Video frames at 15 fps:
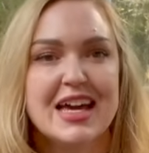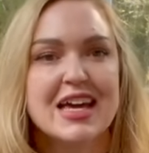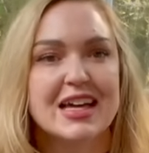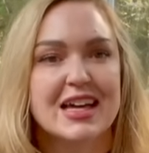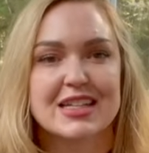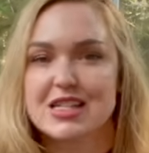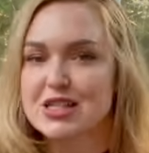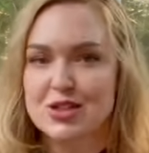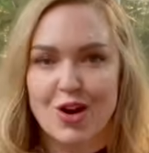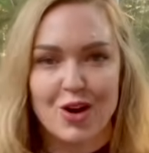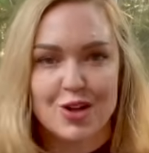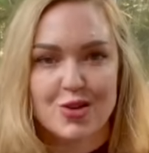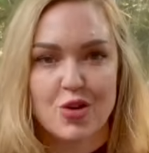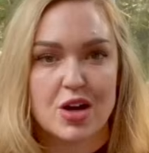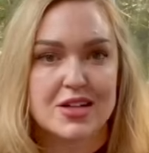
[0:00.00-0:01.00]
because it's
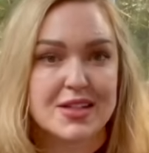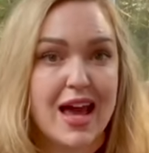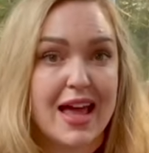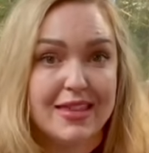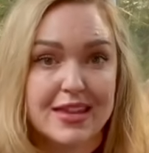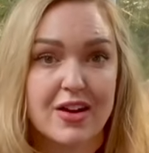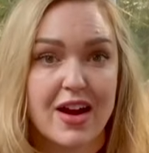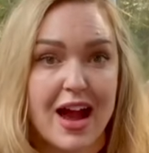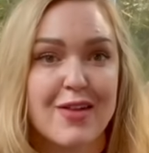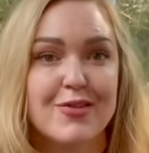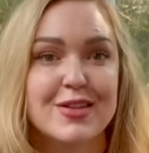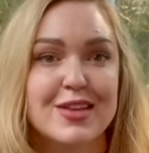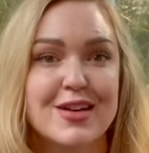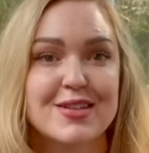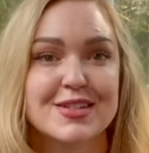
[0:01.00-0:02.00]
all yours and they're
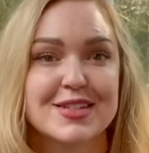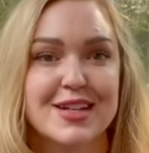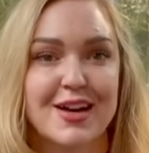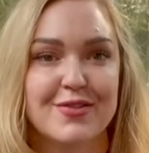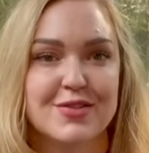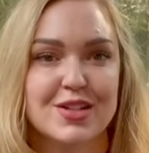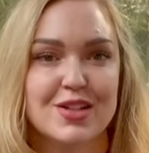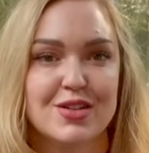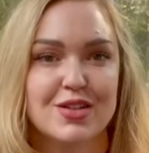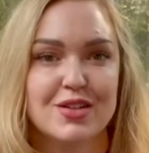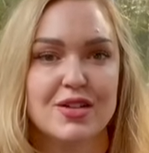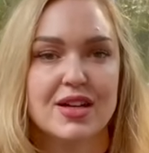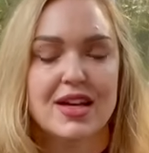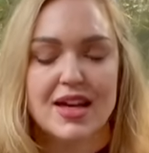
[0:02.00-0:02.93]
having their stuff too.